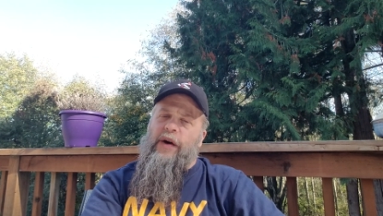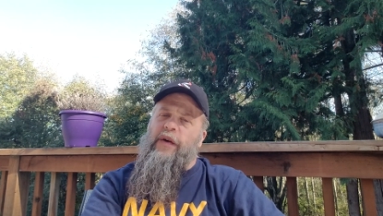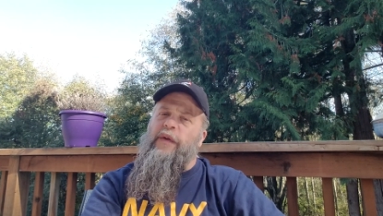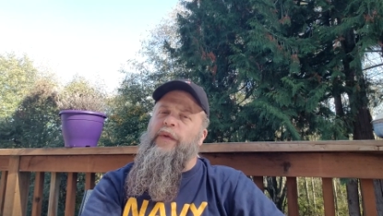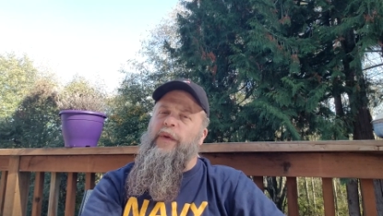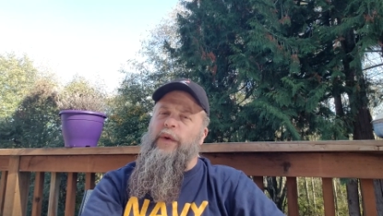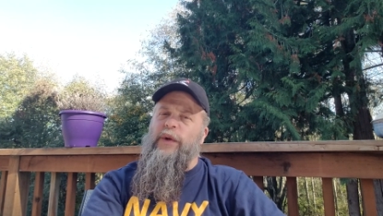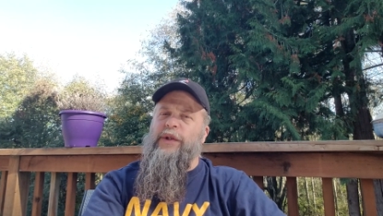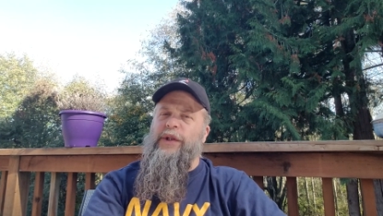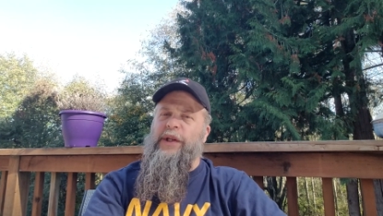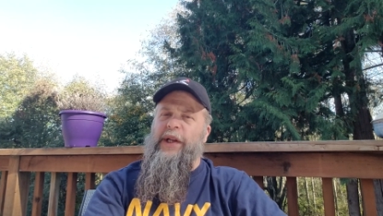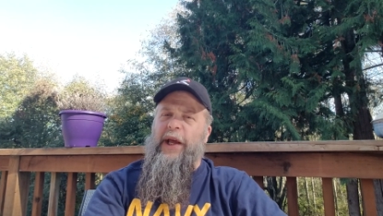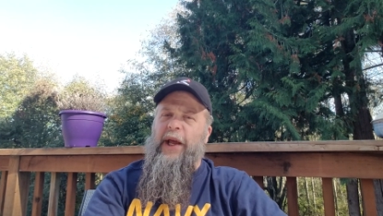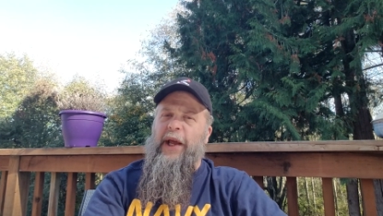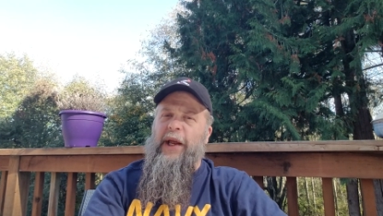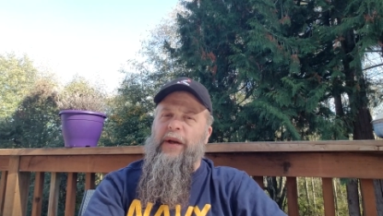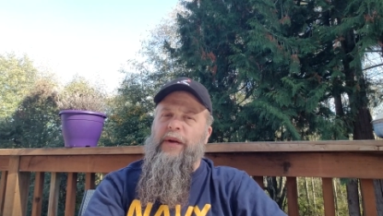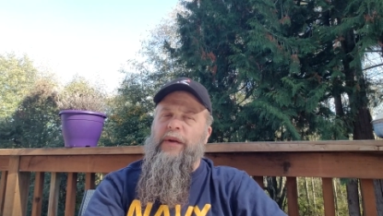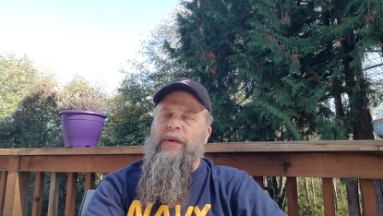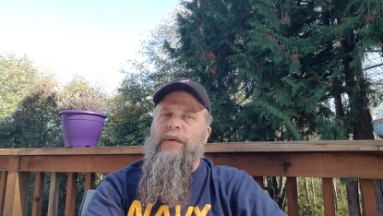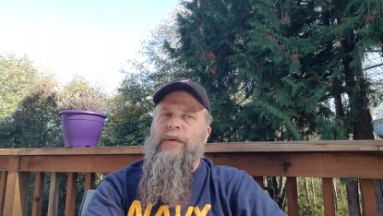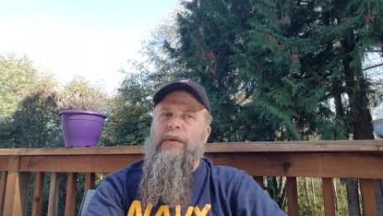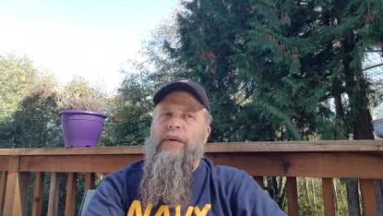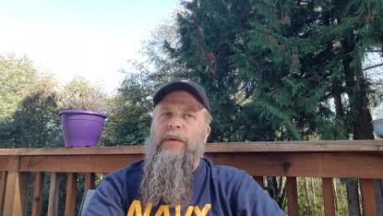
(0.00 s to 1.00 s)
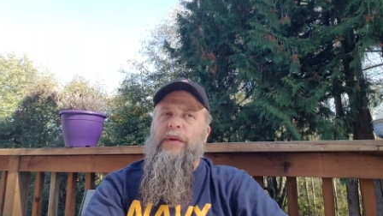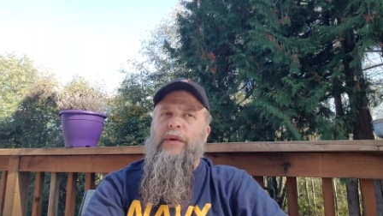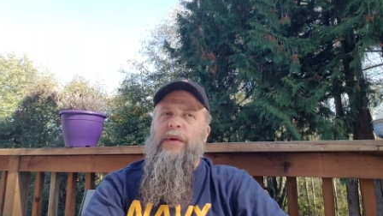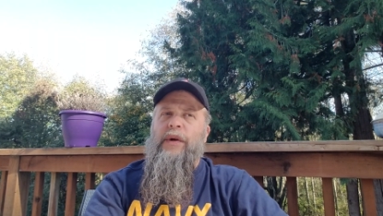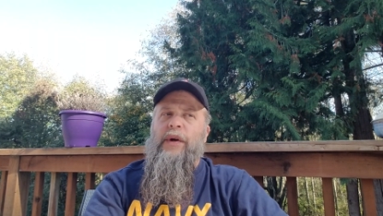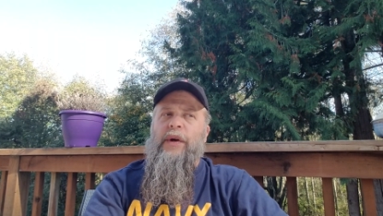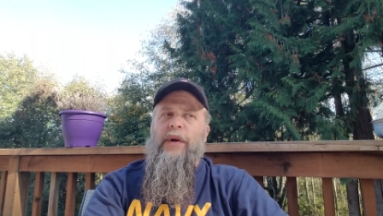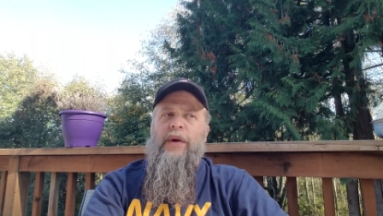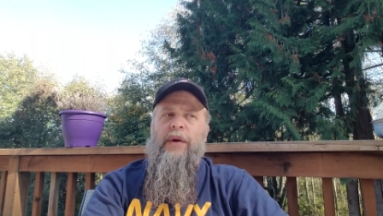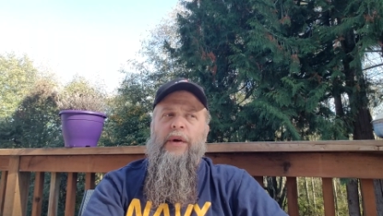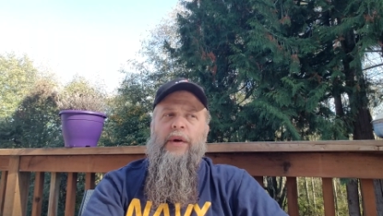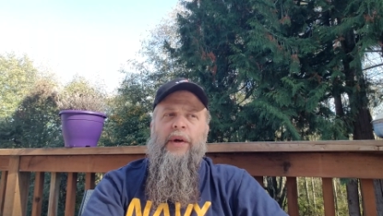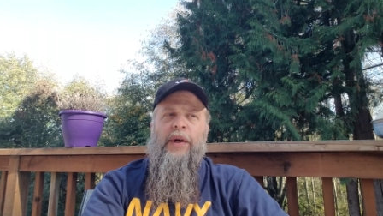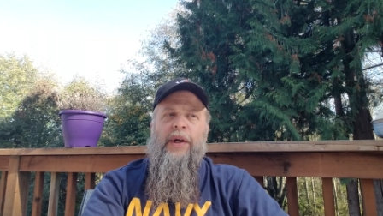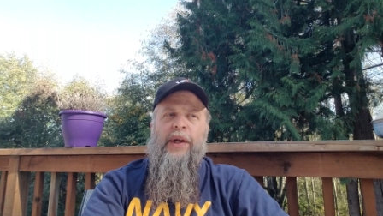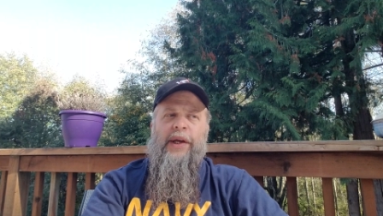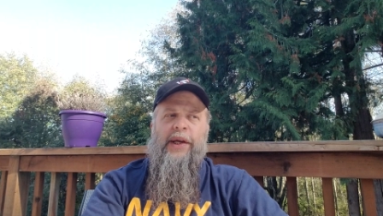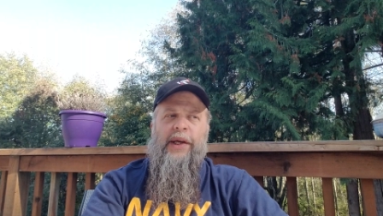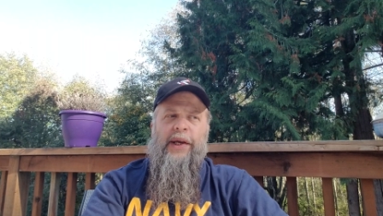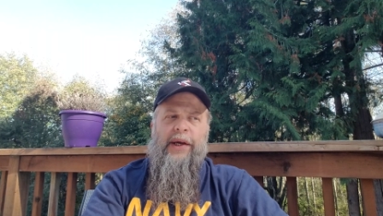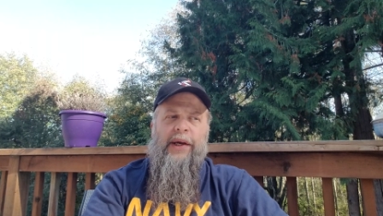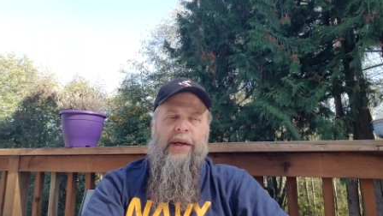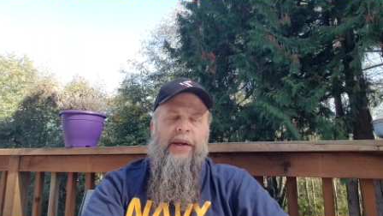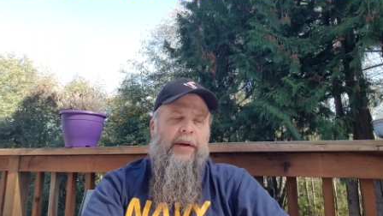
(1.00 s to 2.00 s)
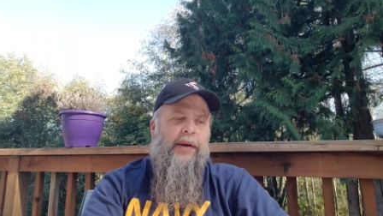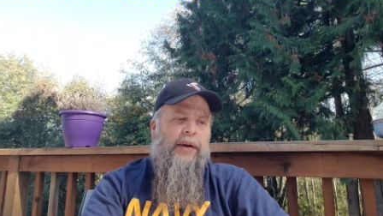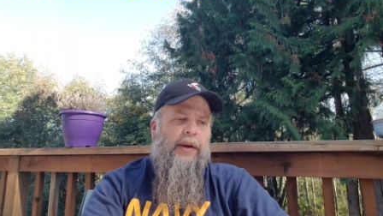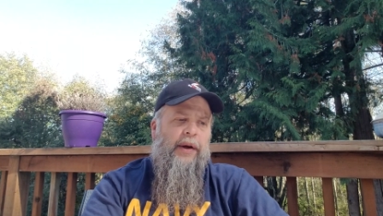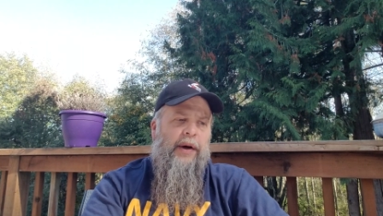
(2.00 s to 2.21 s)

first aid kit.